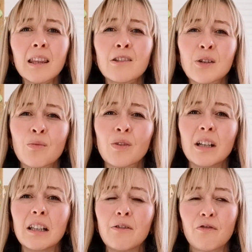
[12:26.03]
So
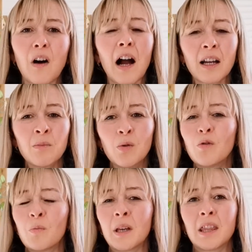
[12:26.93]
really find
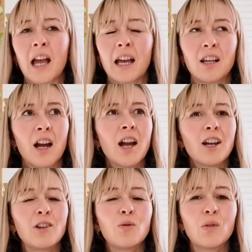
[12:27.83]
movement that
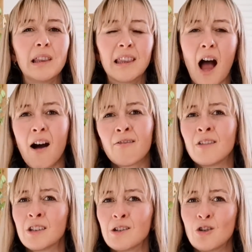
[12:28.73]
you love
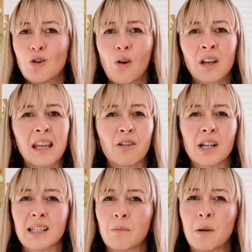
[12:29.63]
and enjoy. There are
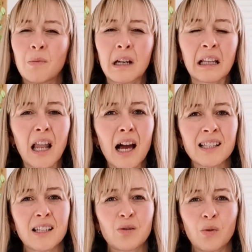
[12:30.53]
some maybe
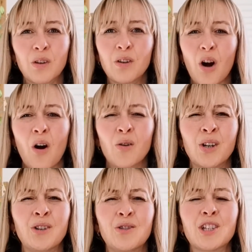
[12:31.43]
classes where you go
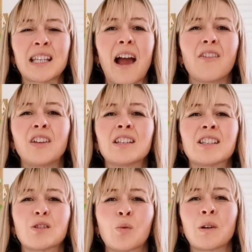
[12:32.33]
and you're just having
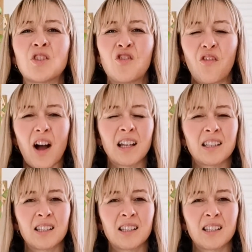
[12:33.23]
so much fun.